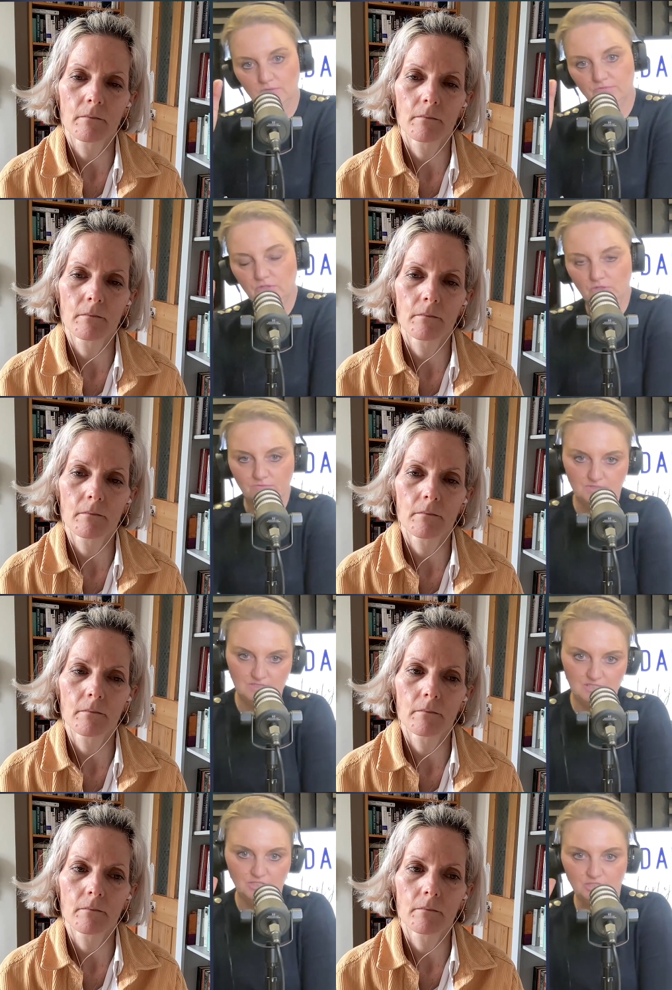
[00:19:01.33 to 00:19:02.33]
Speaker 1: of
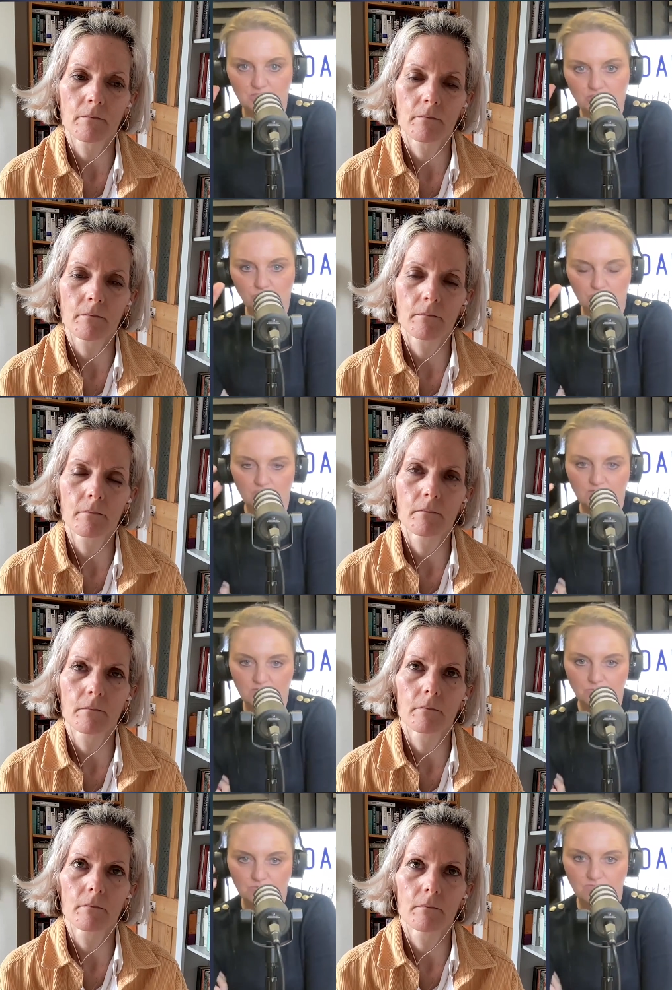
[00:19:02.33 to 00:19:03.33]
conversations, you know, that mm.
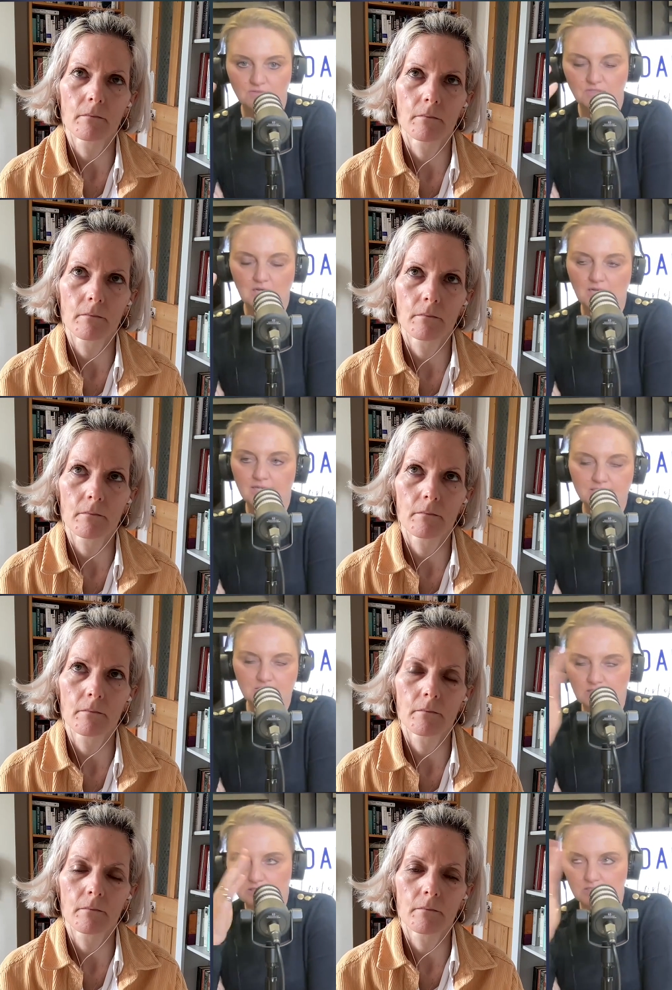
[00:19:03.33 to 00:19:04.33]
I've had with
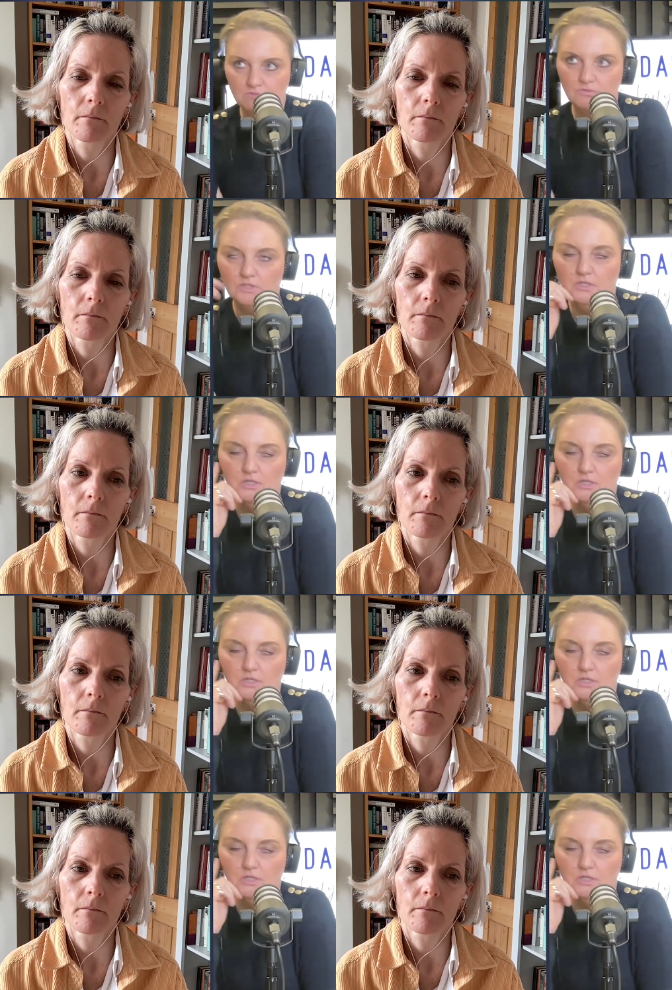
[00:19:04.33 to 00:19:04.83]
clients, and then sort of,